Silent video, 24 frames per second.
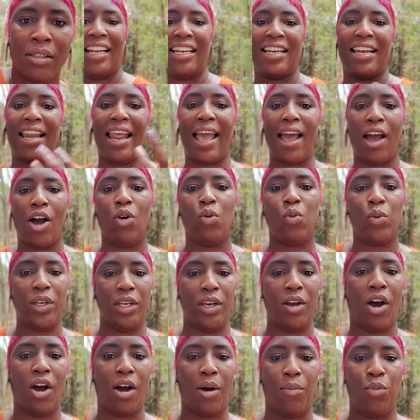Now
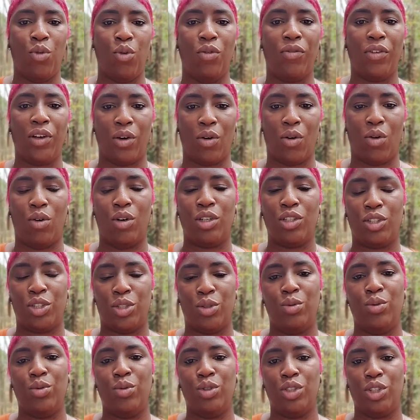we are moving on
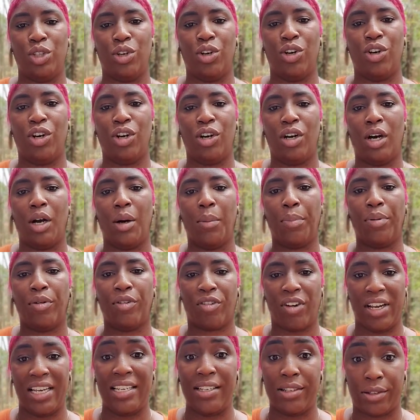to your
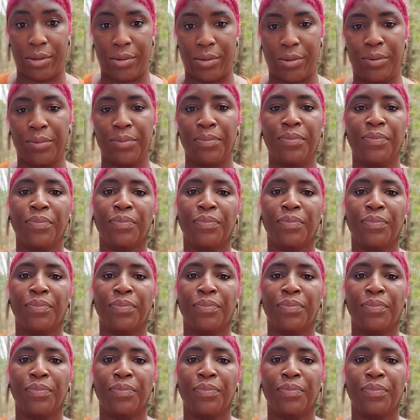appraisal.